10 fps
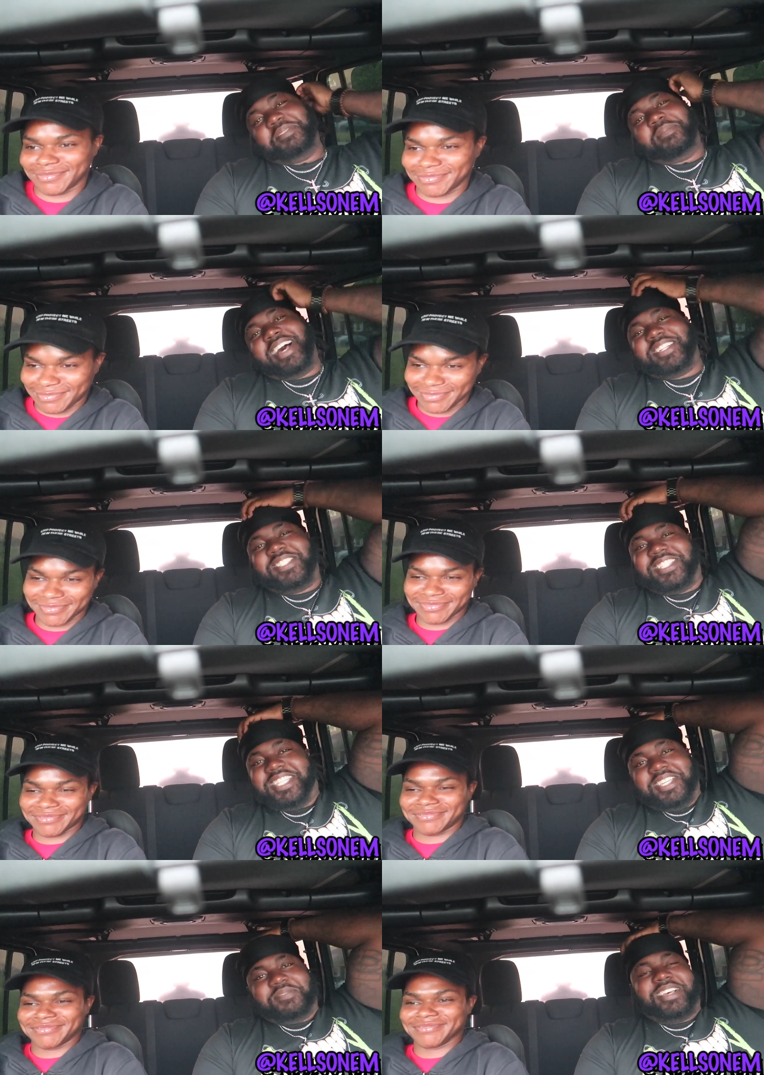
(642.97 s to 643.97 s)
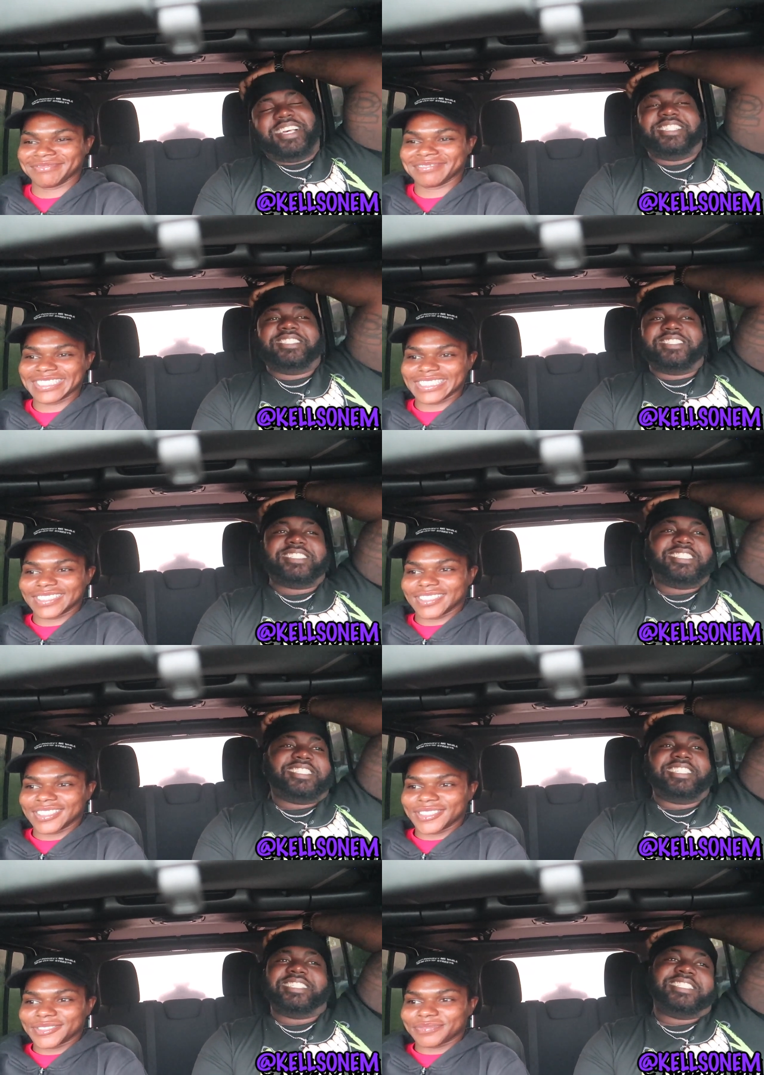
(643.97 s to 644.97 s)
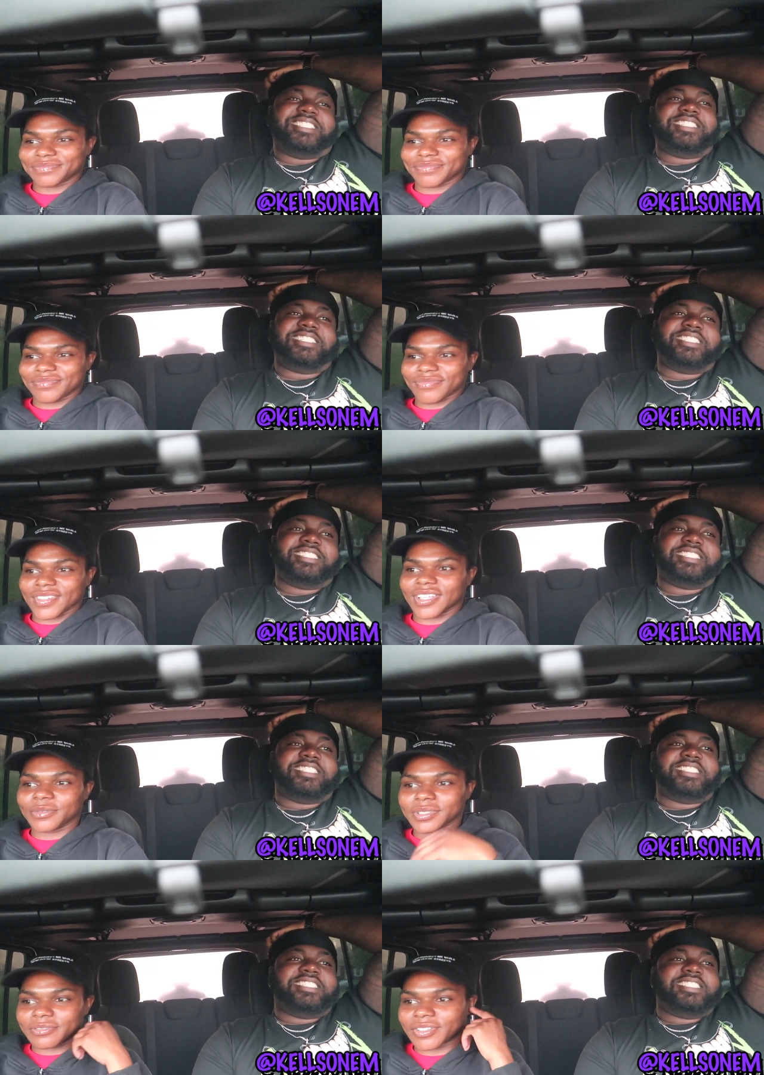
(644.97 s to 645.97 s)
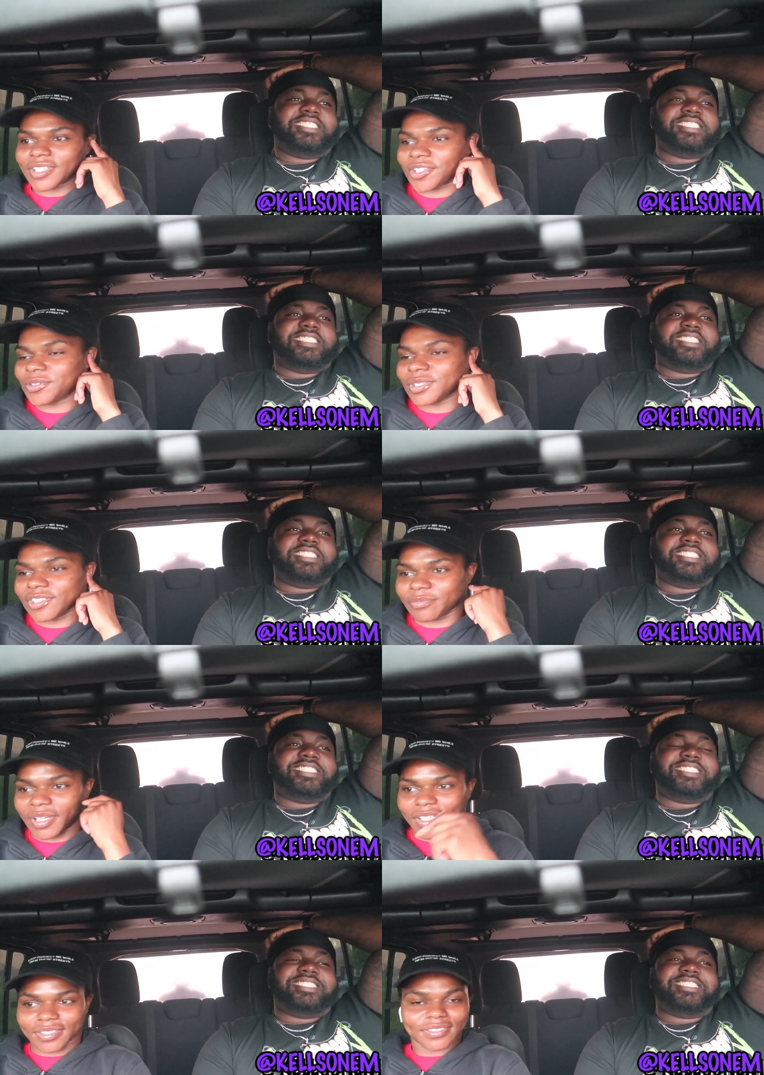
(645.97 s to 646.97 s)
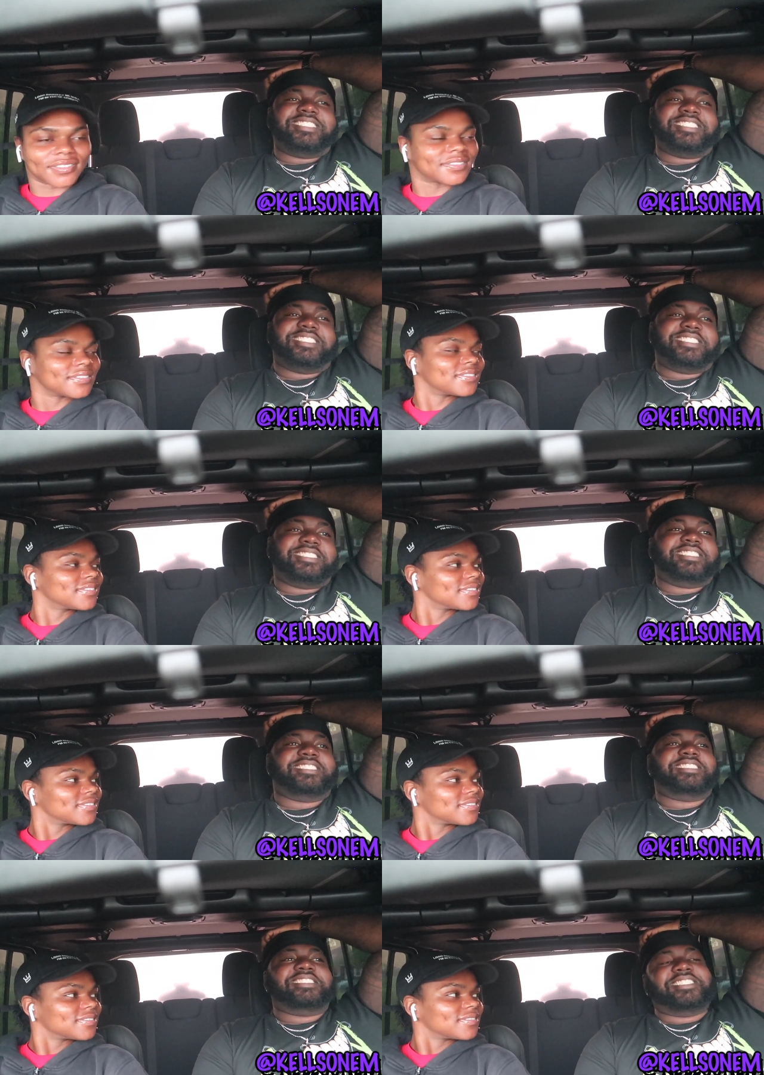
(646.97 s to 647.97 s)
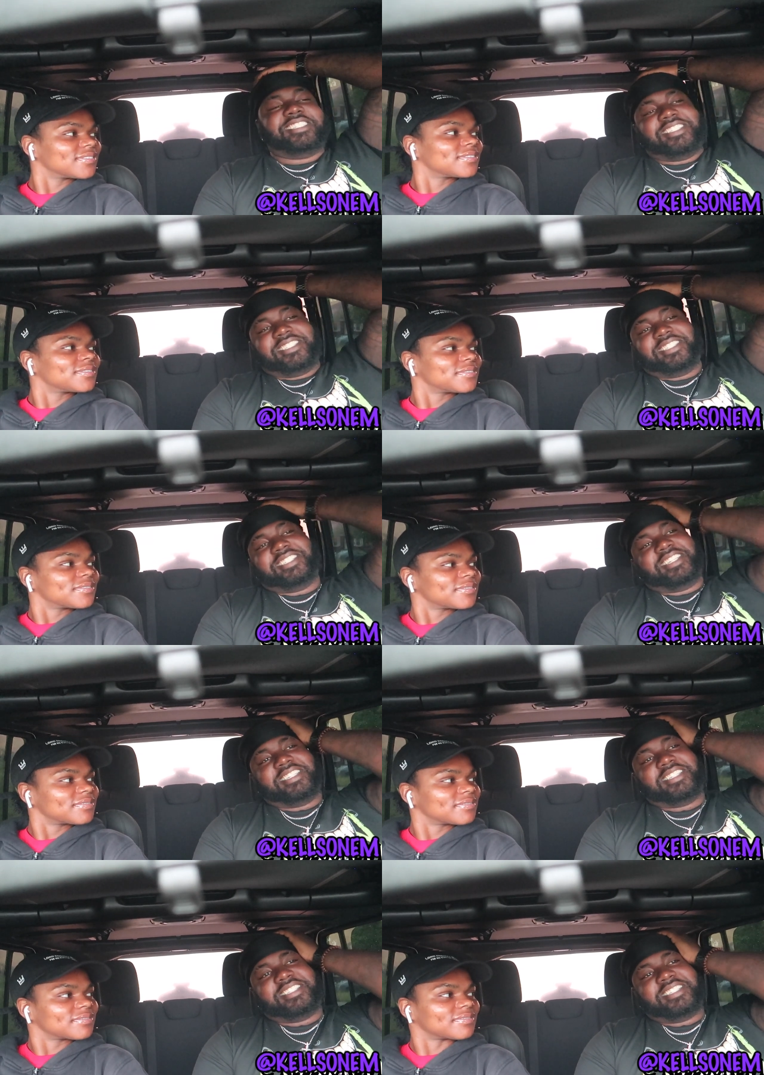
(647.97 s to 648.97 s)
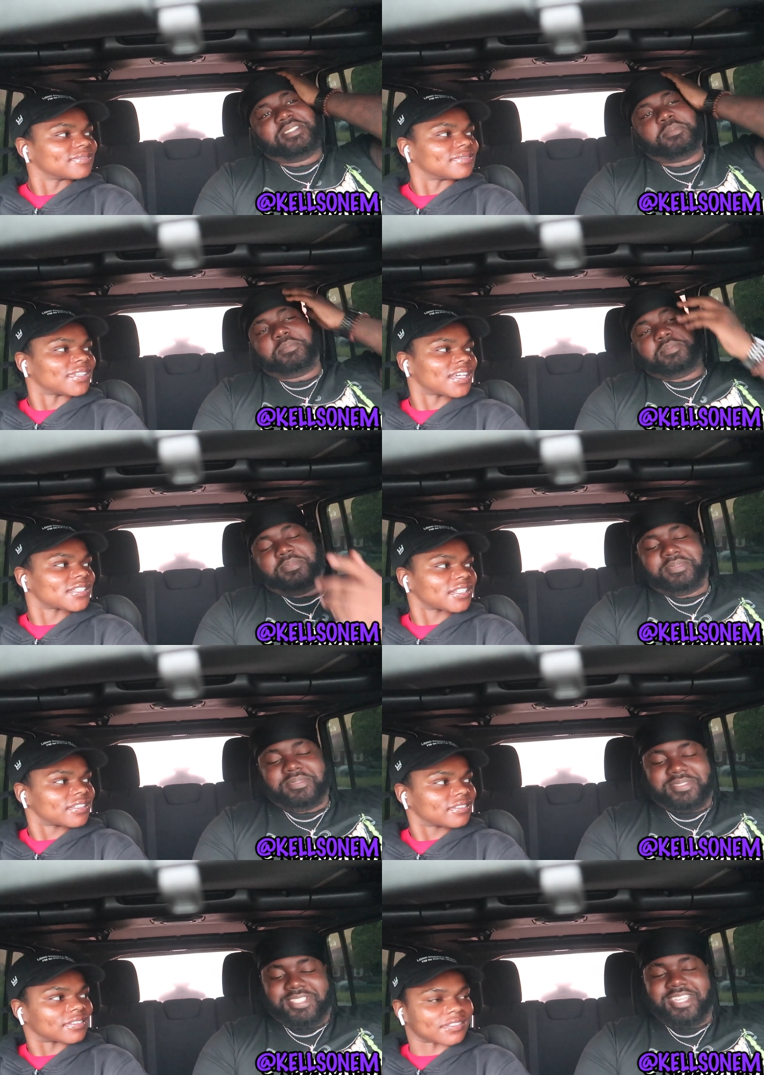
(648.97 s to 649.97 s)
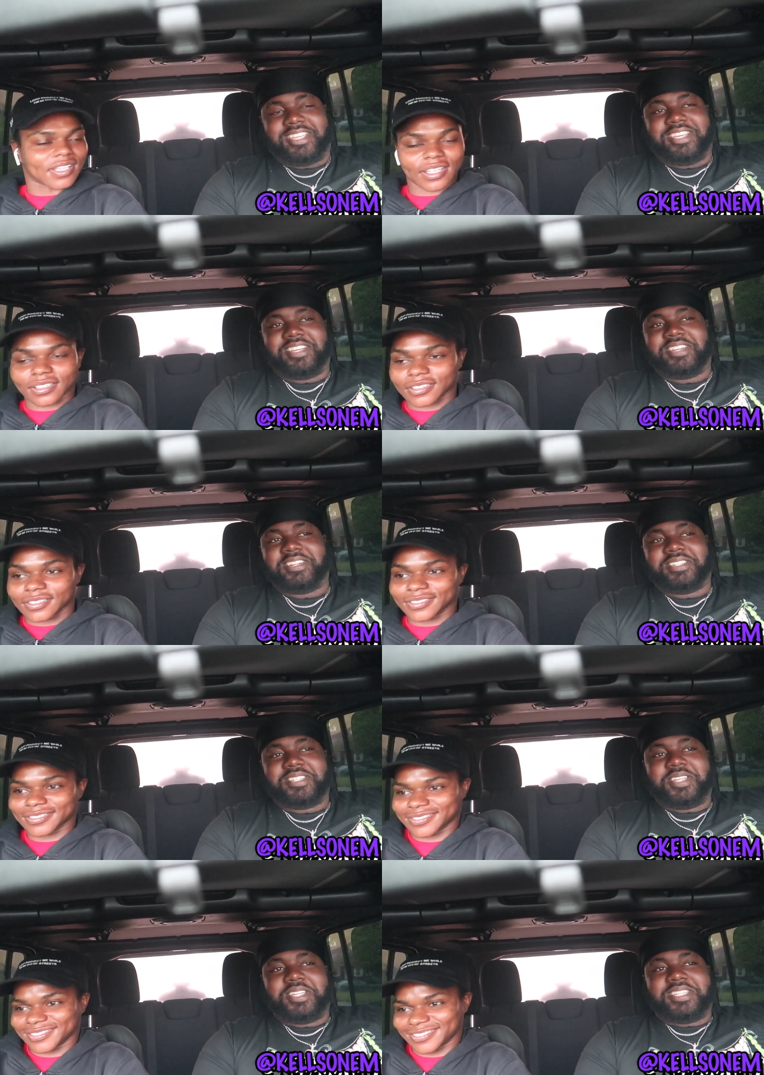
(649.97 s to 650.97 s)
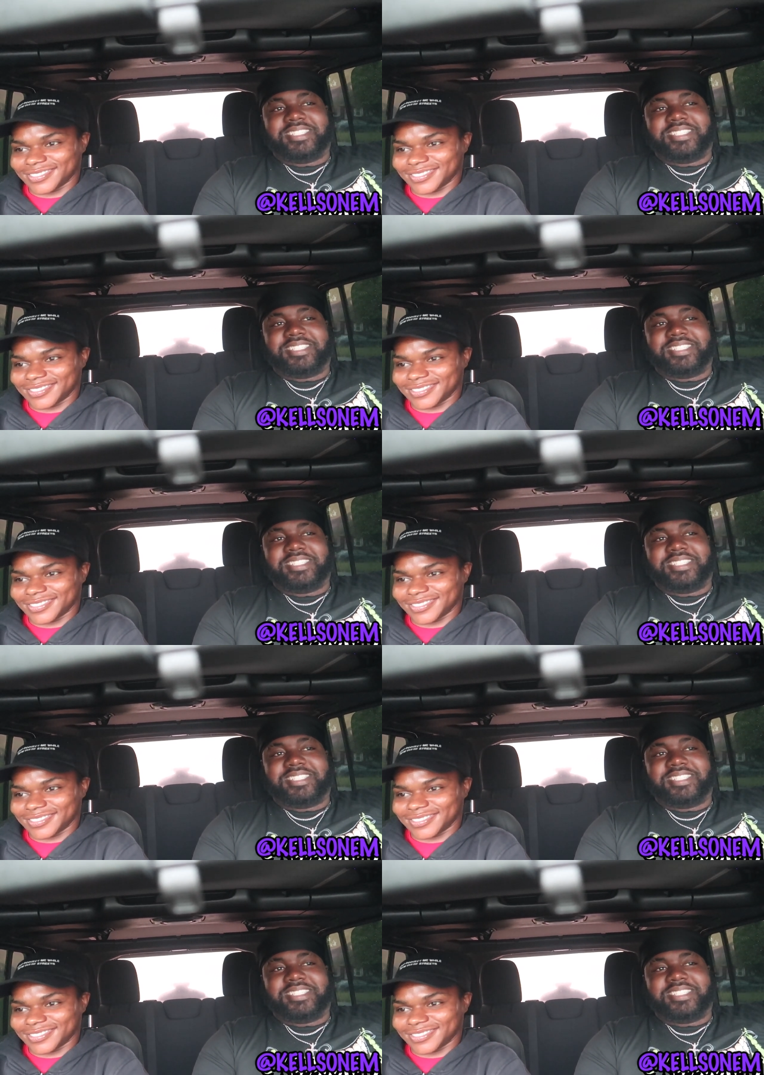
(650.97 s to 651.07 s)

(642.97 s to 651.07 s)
Speaker 1: the, model you should live by. You know what I'm saying?
Speaker 2: And what the fuck do you live by? Uh, Not shit. Take exactly. care.